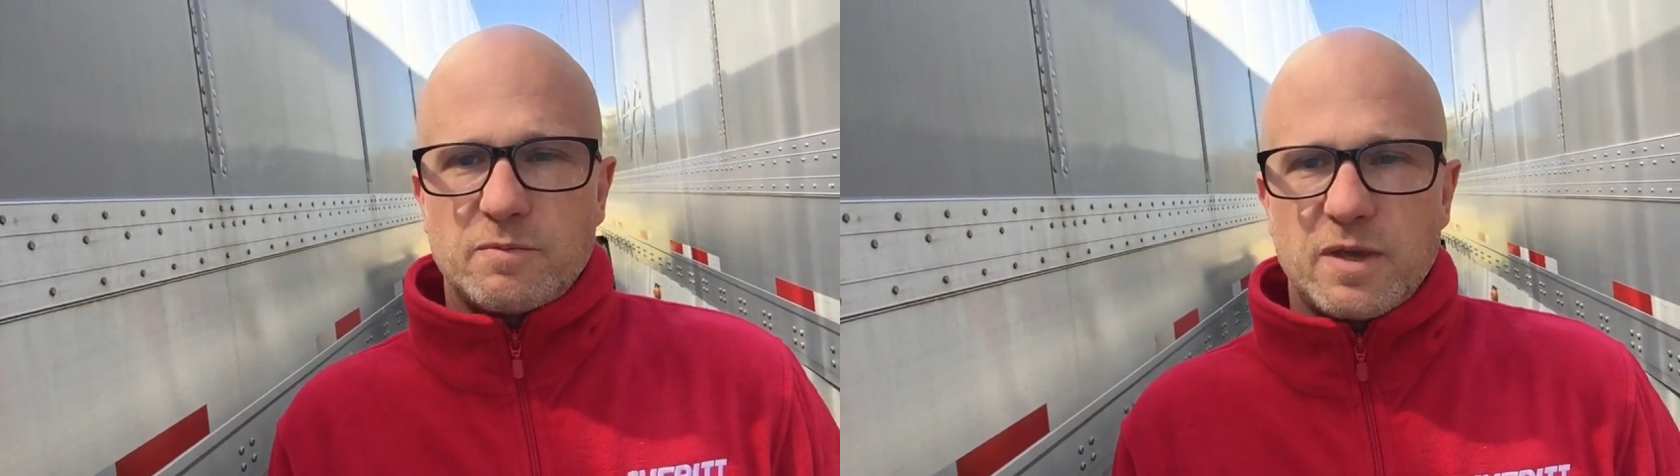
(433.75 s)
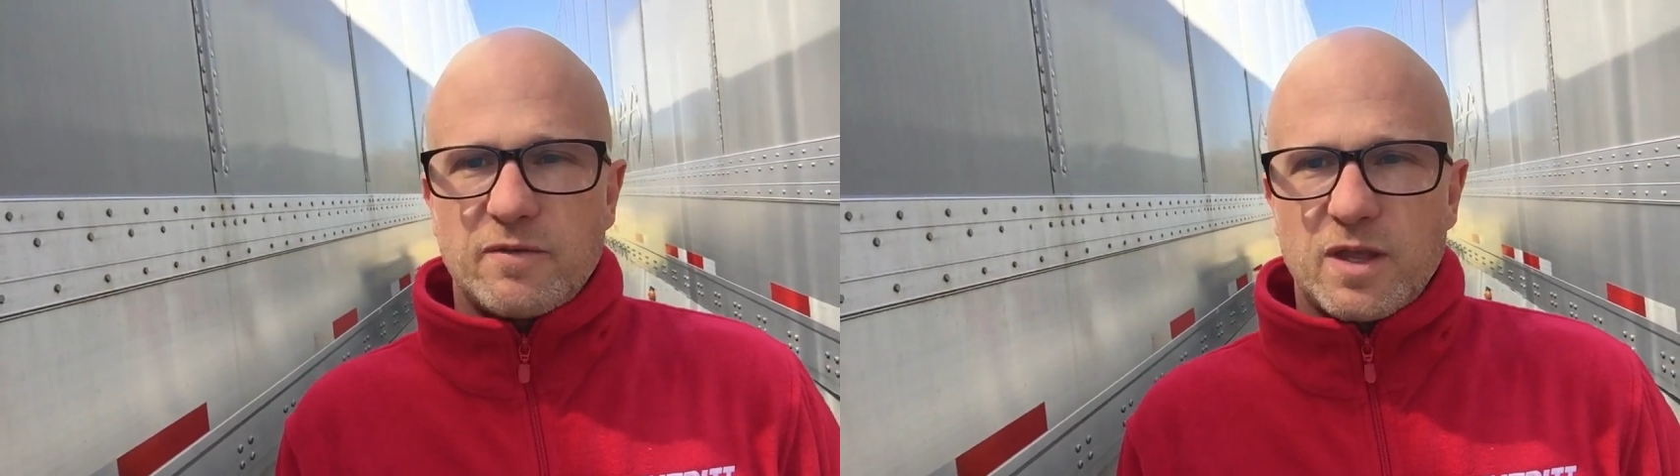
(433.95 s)

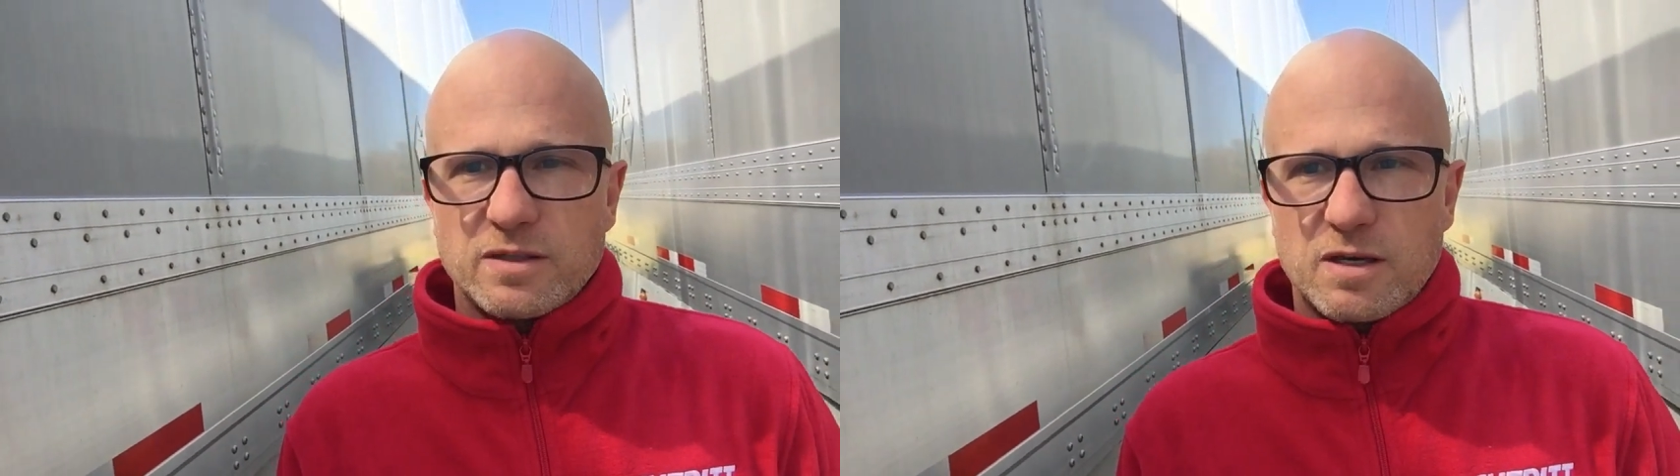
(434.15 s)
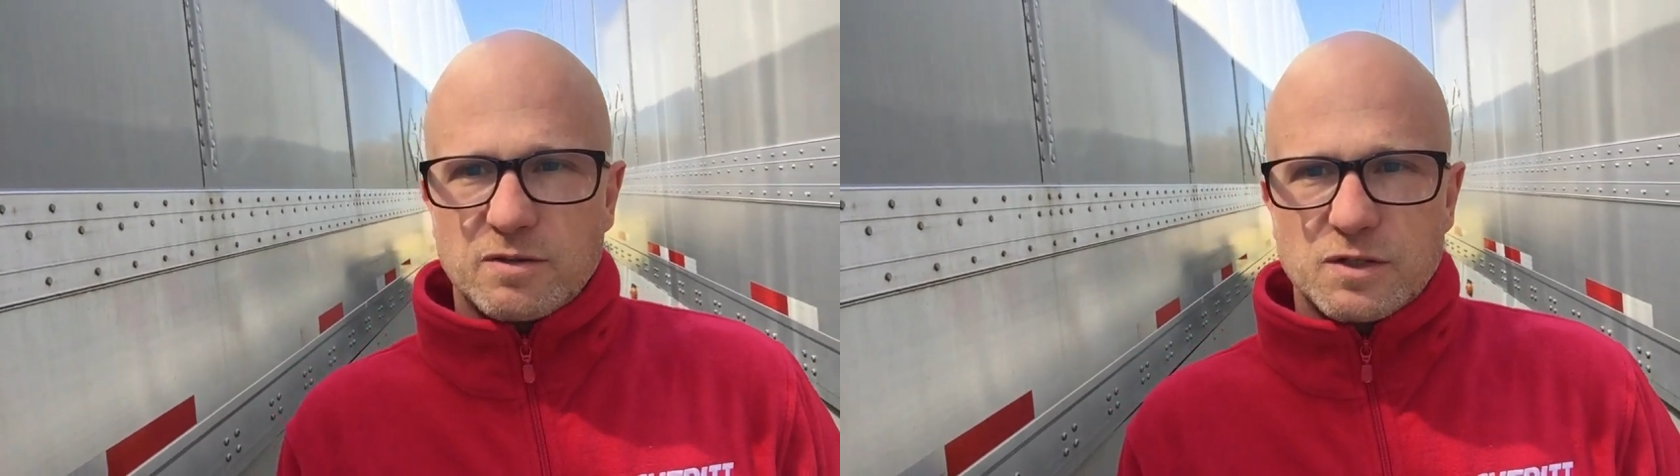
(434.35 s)
with me if
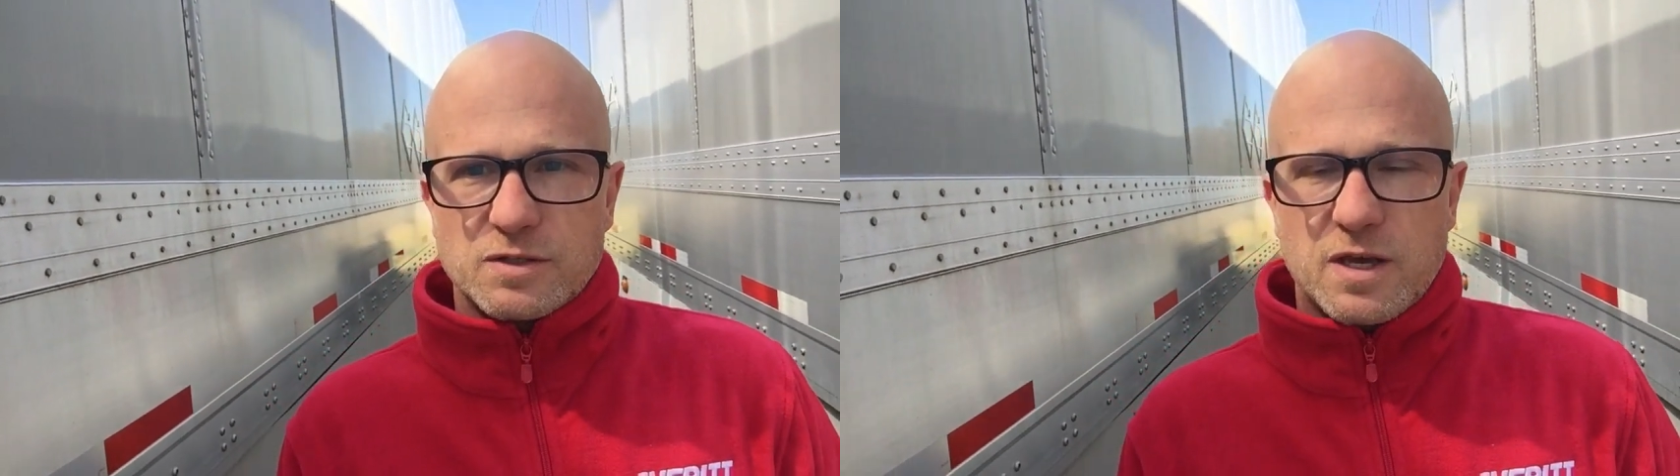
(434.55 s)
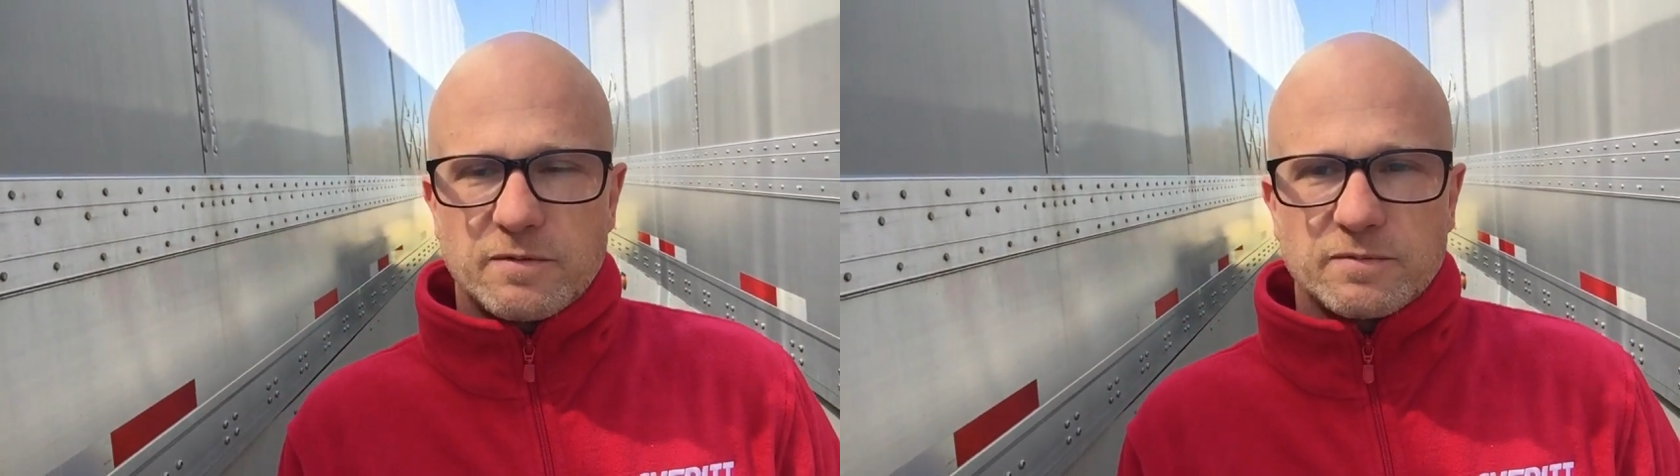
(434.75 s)
that's how it
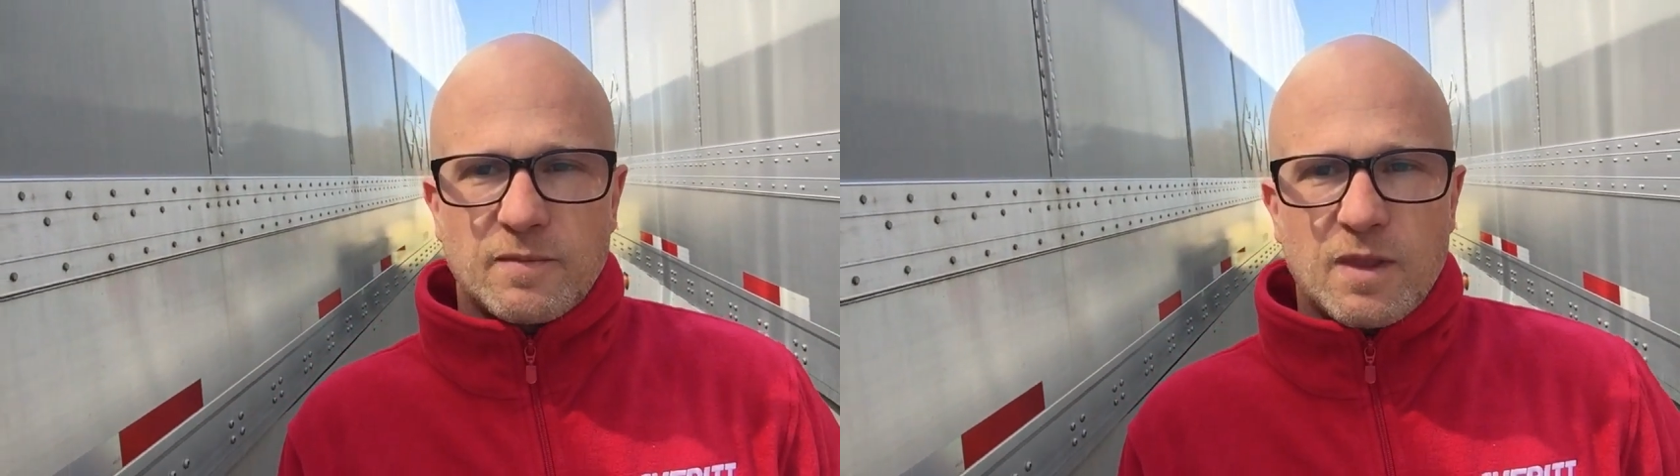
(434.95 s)
turns out.